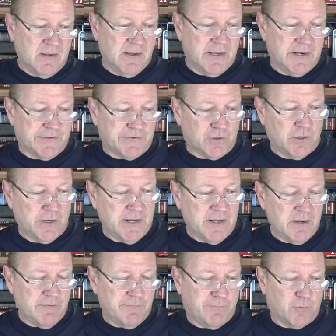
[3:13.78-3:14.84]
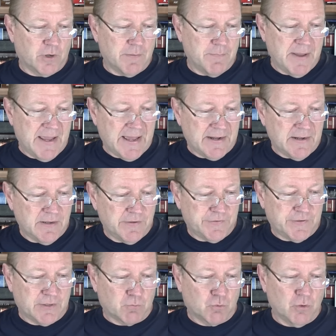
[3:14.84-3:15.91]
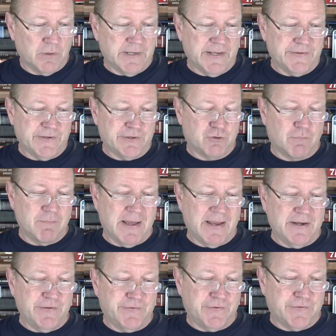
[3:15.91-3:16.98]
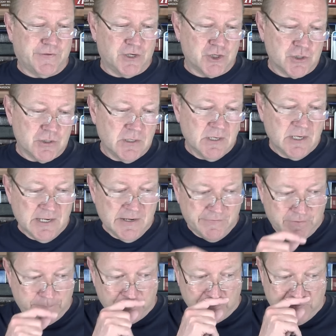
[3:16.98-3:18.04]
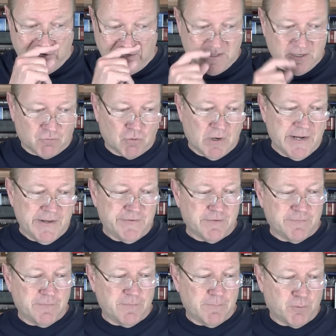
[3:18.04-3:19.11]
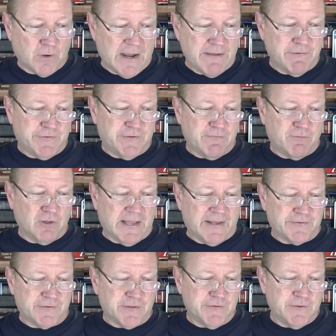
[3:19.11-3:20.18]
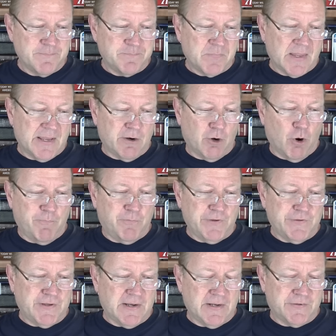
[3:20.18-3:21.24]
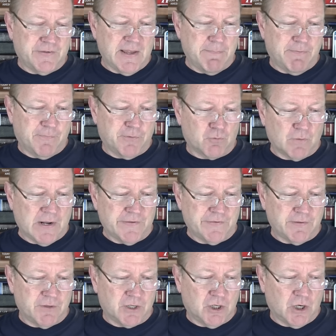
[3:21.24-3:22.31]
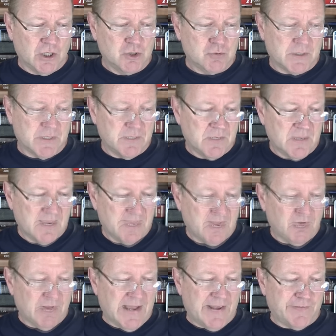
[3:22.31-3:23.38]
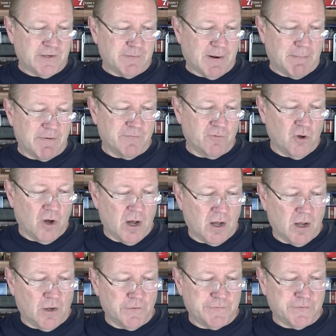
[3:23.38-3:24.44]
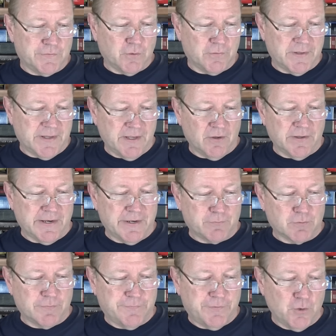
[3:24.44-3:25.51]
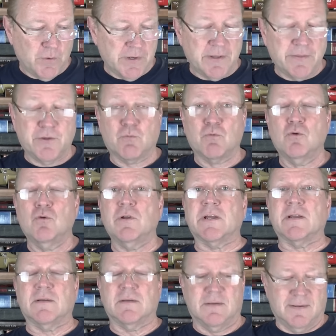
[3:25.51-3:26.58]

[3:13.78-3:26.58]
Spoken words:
An attorney for the man said the ruling is a tremendous decision to protect the rights of privacy of Alaskans and hopefully set an example for the rest of the country. The Alaska Department of Law also told The Hill it is reviewing the ruling.